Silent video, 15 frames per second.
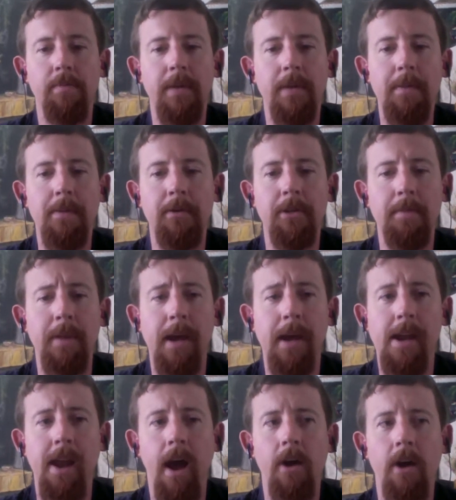People
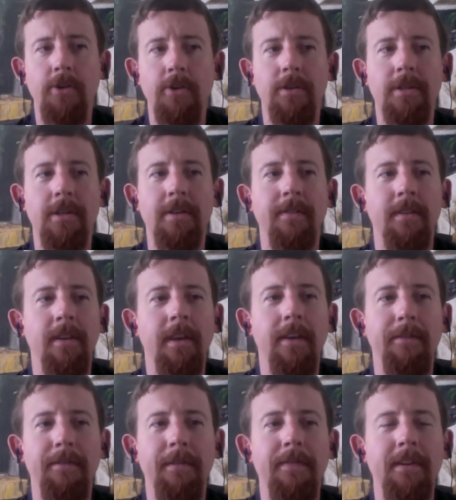spend hundreds,
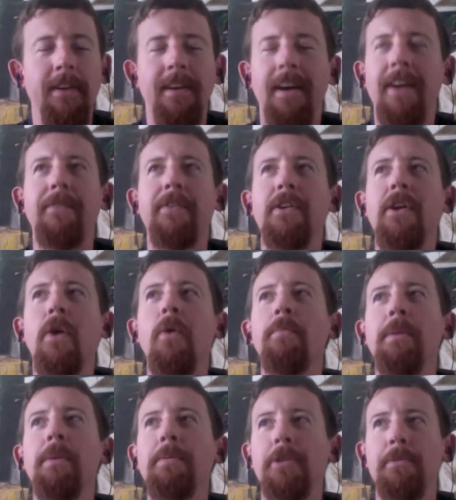like 15. I don't even know
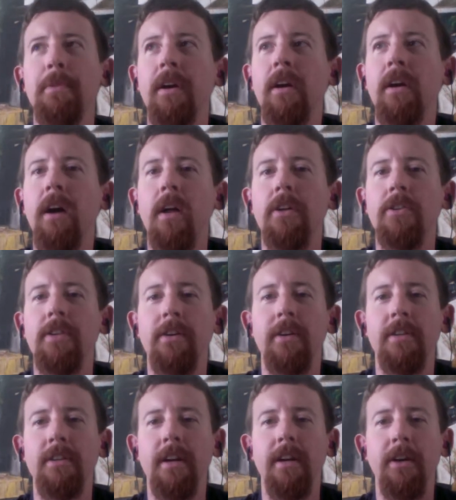what people are spending in college
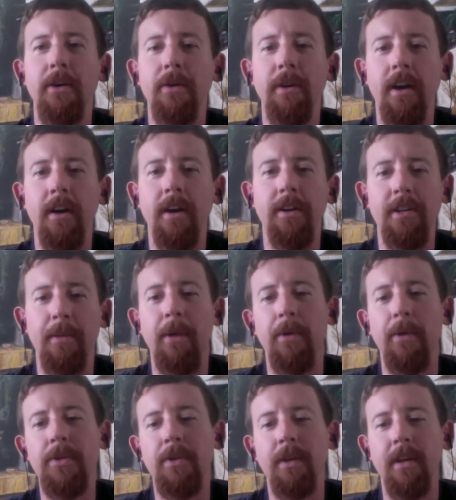nowadays. I didn't go to college. I mean, I
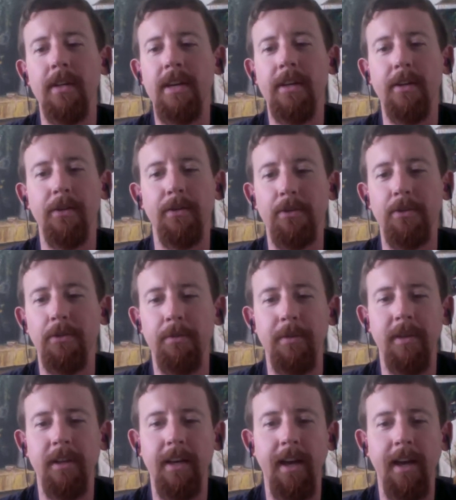went to like a technical school,
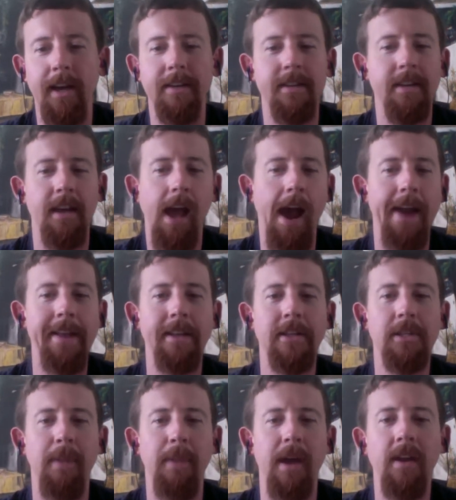but like I didn't
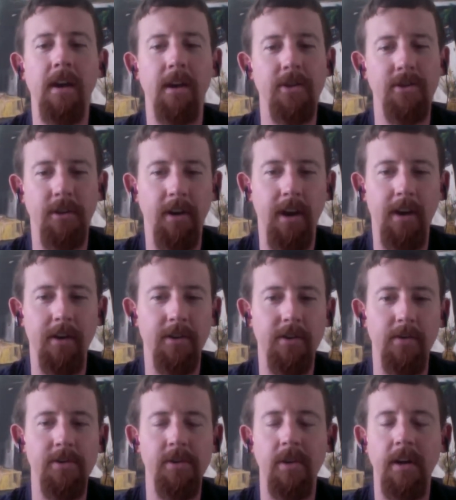spend $100 grand or
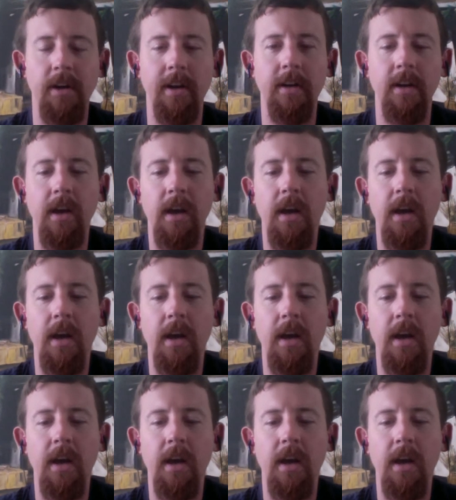$200 grand.